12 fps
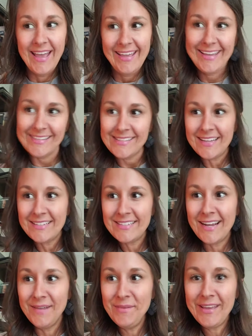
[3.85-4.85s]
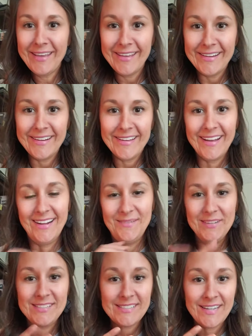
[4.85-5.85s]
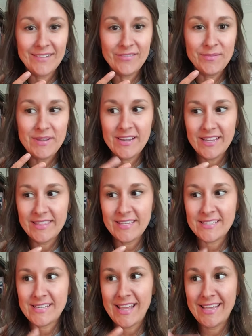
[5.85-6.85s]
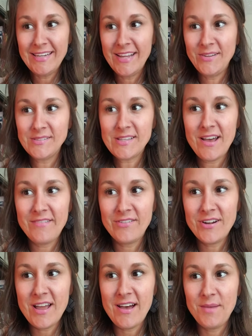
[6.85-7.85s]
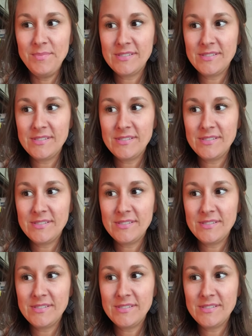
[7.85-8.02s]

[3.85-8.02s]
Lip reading: It's that time again. It's time for me to get these naked nails covered up.